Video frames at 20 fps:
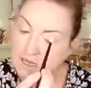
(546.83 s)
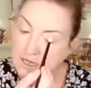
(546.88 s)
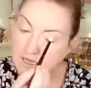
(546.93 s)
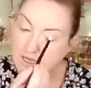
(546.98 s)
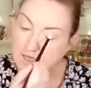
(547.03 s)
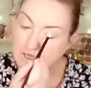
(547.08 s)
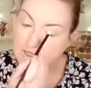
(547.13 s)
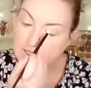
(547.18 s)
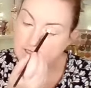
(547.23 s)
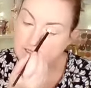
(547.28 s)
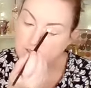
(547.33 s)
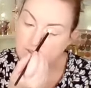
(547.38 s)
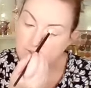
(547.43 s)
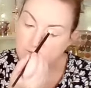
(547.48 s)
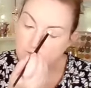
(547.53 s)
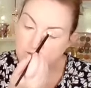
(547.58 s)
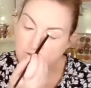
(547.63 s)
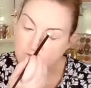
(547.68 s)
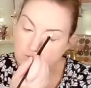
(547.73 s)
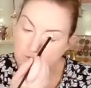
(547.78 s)
And I
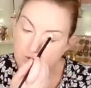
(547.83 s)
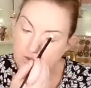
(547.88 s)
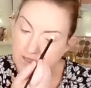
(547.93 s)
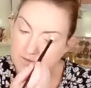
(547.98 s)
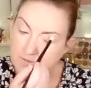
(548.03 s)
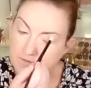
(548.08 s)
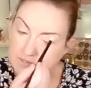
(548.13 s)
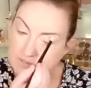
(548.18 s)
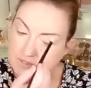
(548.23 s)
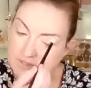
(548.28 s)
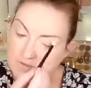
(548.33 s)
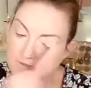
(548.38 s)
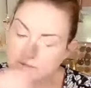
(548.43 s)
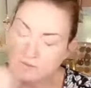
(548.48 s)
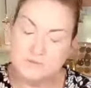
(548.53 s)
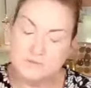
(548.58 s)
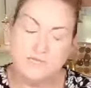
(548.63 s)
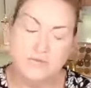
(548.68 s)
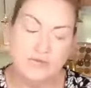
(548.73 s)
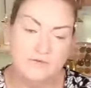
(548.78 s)
got them all out one day, and I
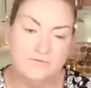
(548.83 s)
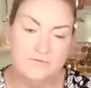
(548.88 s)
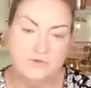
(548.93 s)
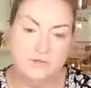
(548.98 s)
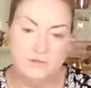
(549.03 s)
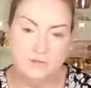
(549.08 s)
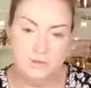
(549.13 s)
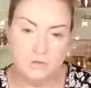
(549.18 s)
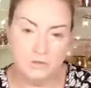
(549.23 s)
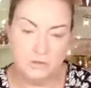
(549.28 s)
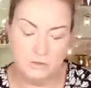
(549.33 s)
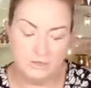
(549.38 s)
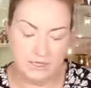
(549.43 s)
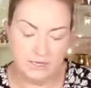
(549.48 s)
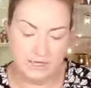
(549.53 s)
was having a look,